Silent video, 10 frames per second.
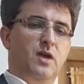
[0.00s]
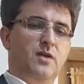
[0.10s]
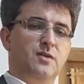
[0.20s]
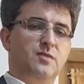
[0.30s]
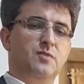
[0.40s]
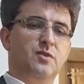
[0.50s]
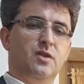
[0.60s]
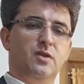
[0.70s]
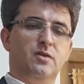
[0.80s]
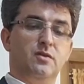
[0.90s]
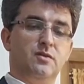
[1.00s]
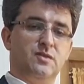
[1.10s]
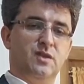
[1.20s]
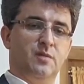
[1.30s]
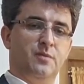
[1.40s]

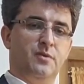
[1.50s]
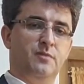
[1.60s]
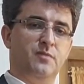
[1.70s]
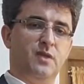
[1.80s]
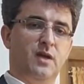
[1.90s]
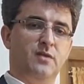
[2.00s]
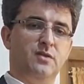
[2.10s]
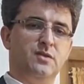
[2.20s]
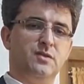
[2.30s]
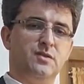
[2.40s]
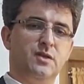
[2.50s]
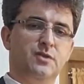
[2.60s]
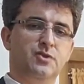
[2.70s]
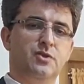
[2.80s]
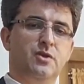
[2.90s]
Blacksmithing step. At this
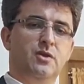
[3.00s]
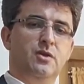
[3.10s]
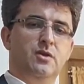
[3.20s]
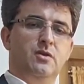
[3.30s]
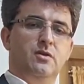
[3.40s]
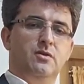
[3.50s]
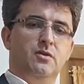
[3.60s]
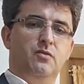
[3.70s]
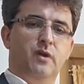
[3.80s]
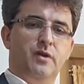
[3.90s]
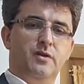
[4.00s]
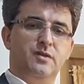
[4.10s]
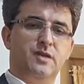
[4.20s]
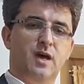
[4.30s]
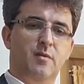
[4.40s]
stage, the
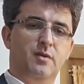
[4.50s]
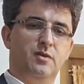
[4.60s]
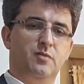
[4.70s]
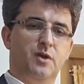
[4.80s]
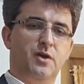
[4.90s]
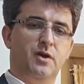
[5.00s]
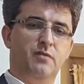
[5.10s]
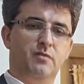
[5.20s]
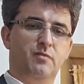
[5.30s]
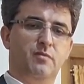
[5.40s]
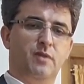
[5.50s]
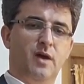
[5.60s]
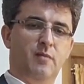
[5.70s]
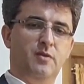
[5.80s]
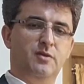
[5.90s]
wire is hammered by heavy
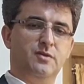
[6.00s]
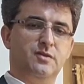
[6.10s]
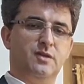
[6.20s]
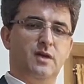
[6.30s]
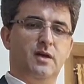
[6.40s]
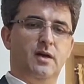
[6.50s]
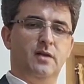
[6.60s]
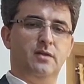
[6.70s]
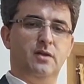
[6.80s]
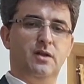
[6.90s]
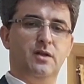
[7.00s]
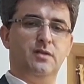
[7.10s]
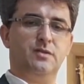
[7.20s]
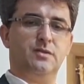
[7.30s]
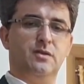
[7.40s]
hammers and the
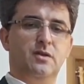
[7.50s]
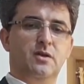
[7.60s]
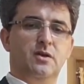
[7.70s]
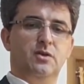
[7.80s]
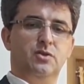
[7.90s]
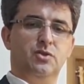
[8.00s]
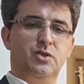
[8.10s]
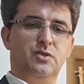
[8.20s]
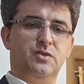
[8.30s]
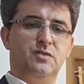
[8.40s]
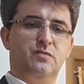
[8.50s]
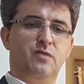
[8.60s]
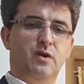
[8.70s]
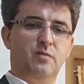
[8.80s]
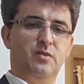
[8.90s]
length reaches
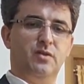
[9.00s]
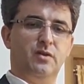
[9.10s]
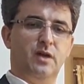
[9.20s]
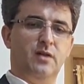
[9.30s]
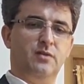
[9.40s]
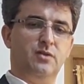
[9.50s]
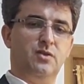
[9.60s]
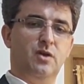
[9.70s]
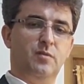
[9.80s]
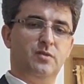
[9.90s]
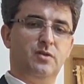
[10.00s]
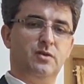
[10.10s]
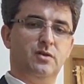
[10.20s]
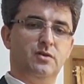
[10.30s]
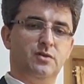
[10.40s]
1 meter and the
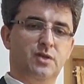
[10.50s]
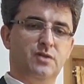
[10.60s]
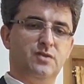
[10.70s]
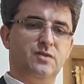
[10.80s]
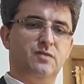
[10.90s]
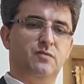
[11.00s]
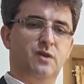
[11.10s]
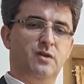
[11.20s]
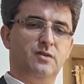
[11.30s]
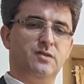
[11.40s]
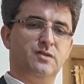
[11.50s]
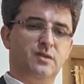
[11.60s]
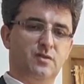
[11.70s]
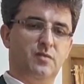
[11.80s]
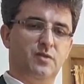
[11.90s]
diameter reaches 1
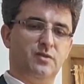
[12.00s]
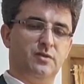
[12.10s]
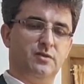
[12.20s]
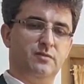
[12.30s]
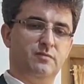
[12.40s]
centimeter.